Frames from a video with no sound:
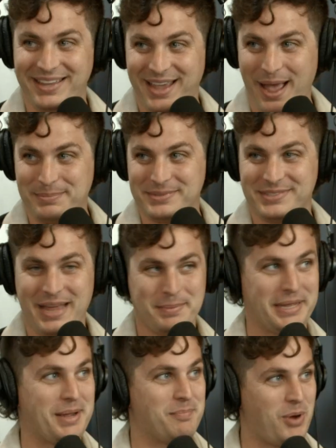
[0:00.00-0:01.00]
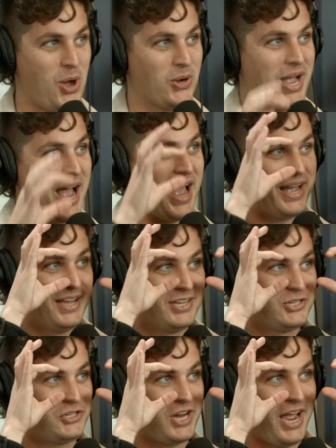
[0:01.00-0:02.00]
Captain Stabbin', like a bald guy,
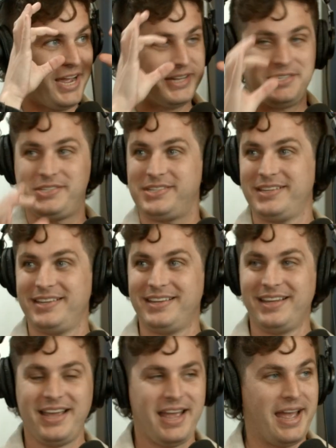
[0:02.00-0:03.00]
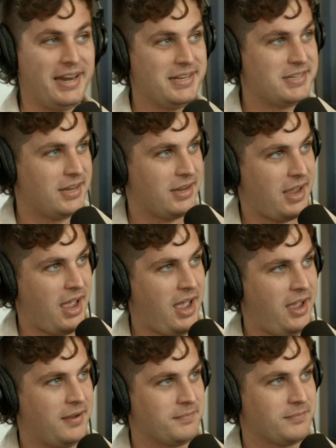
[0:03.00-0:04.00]
shades, and he's like,
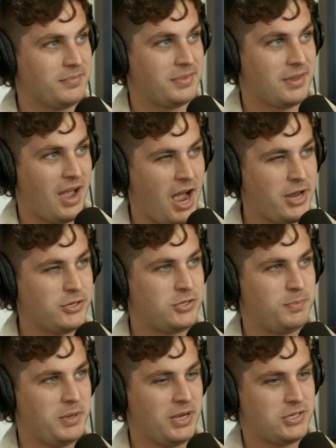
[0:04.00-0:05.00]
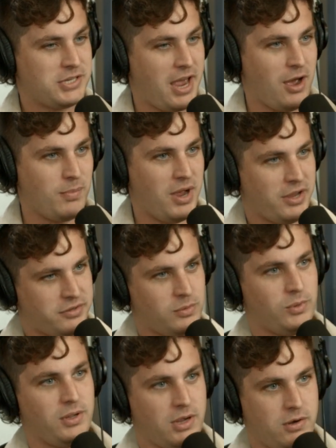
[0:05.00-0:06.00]
"Hey, I used to be a scoutmaster."
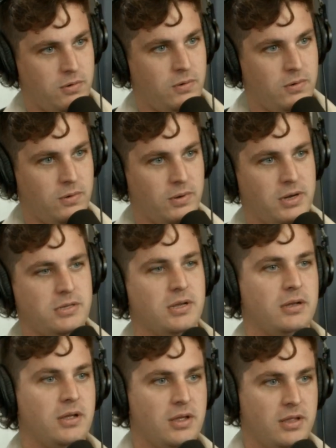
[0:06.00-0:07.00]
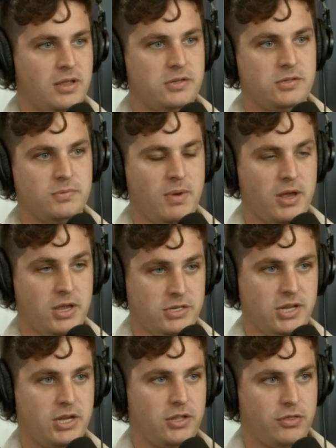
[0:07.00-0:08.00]
We're like, "Cool," and he's like, he's
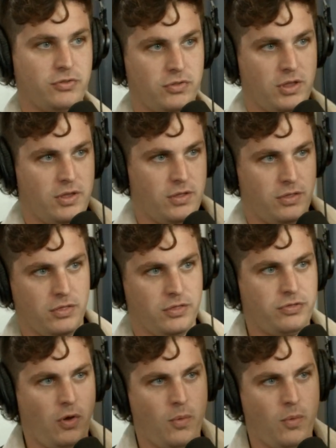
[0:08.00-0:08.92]
like, "Throw